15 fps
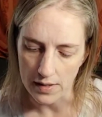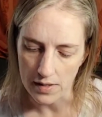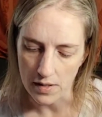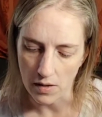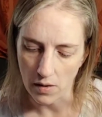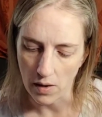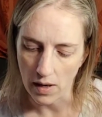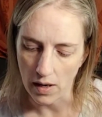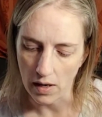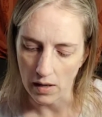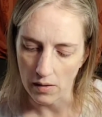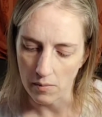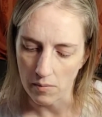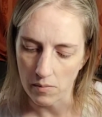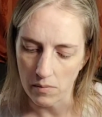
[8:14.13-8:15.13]
So,
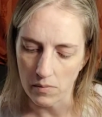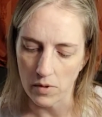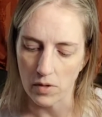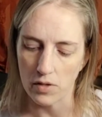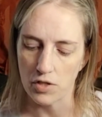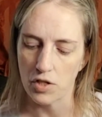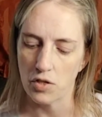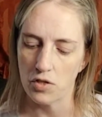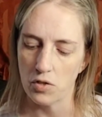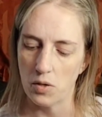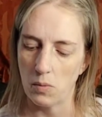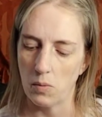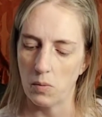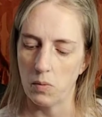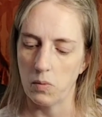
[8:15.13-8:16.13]
I showed
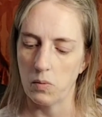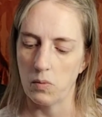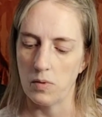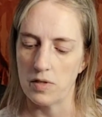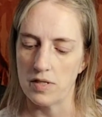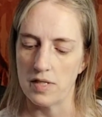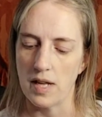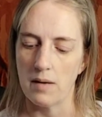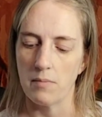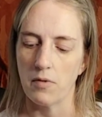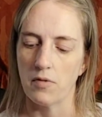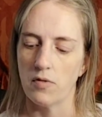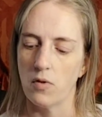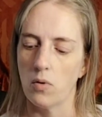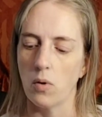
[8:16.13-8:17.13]
you the stain
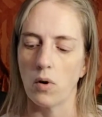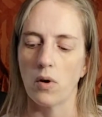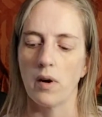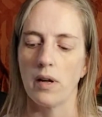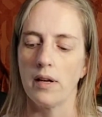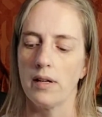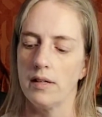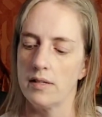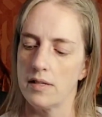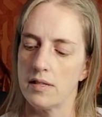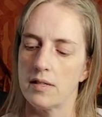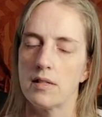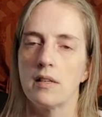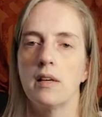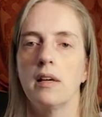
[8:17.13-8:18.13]
before and then this
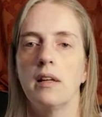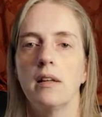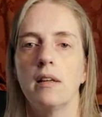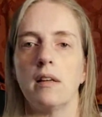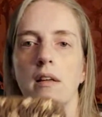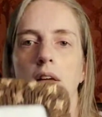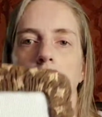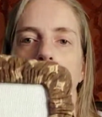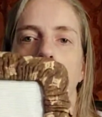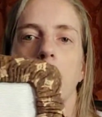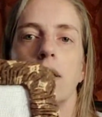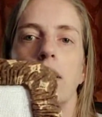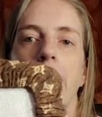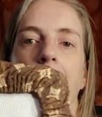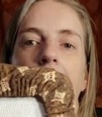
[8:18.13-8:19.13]
is it
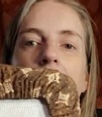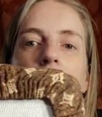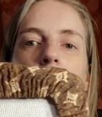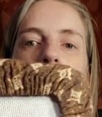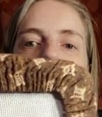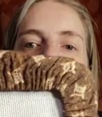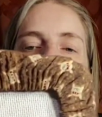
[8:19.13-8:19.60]
now.